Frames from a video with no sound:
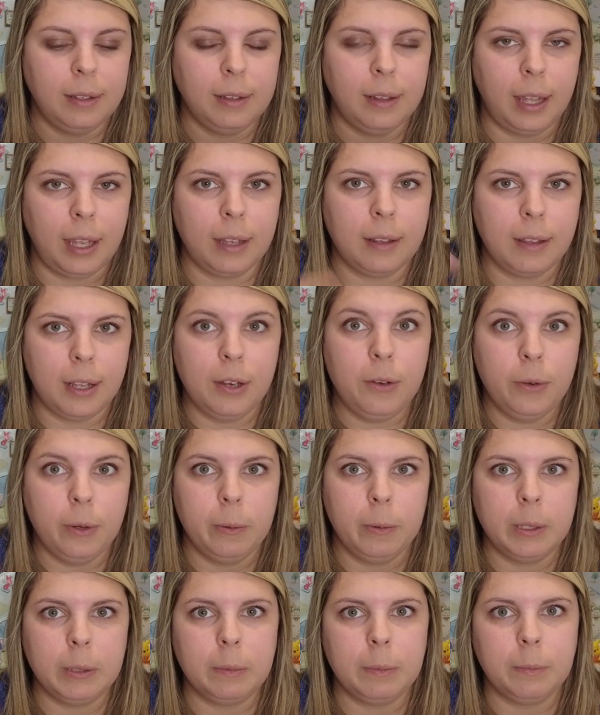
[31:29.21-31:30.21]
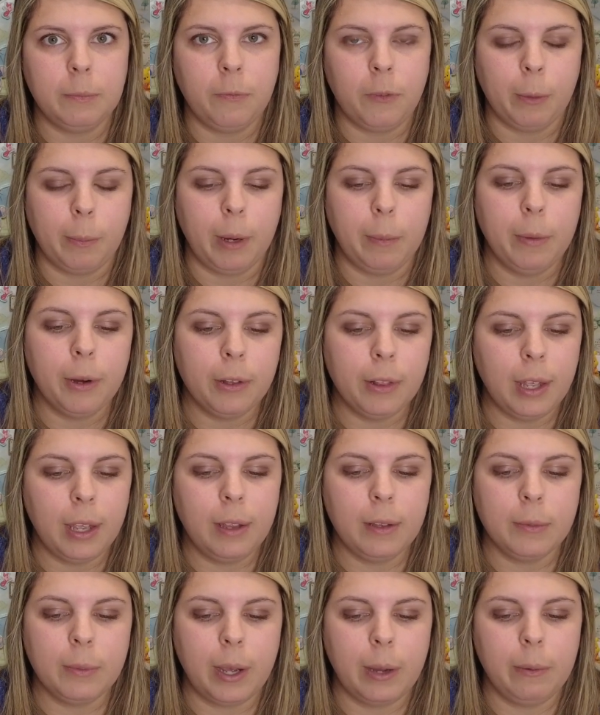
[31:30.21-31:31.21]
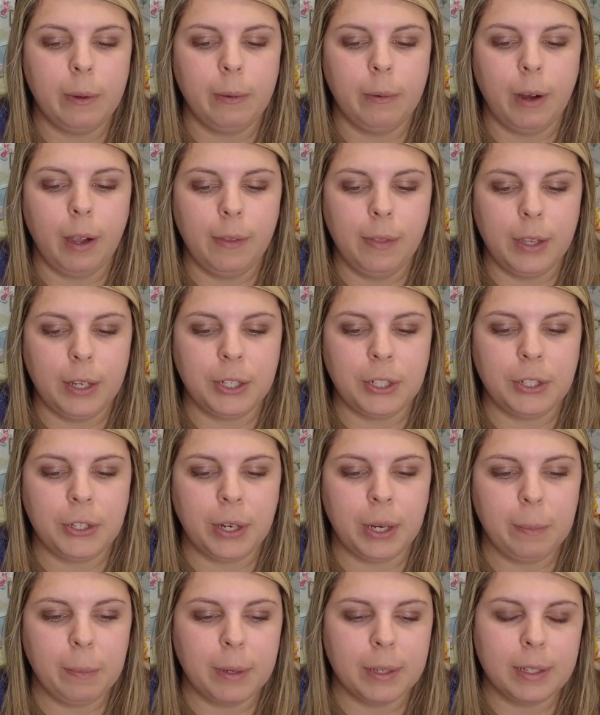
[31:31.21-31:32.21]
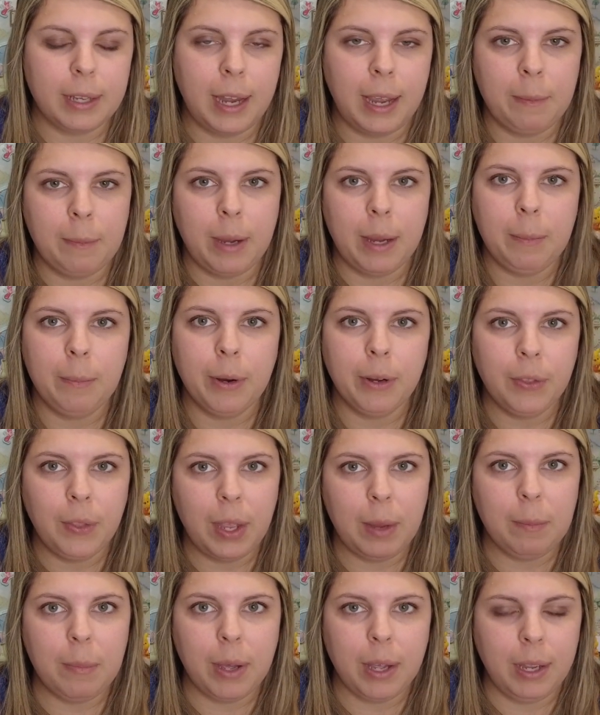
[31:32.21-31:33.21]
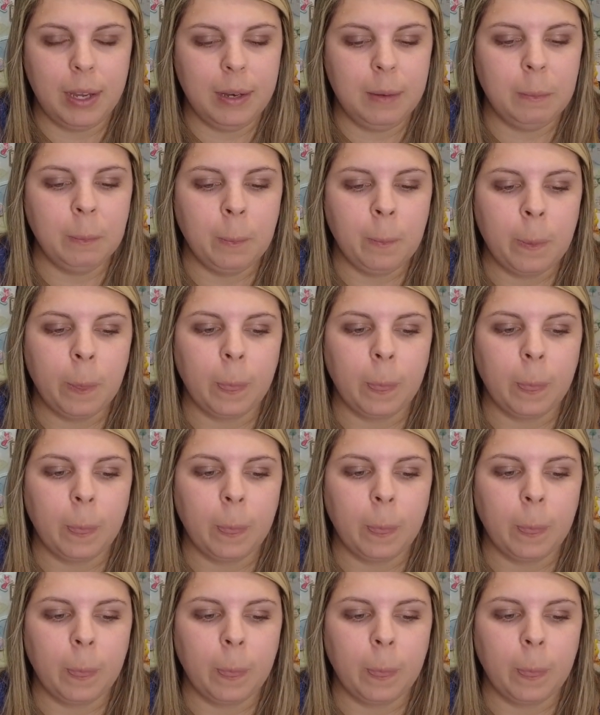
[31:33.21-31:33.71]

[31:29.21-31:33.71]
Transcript: like, they knew it was for my birthday is why we were on this trip, because I had my birthday button,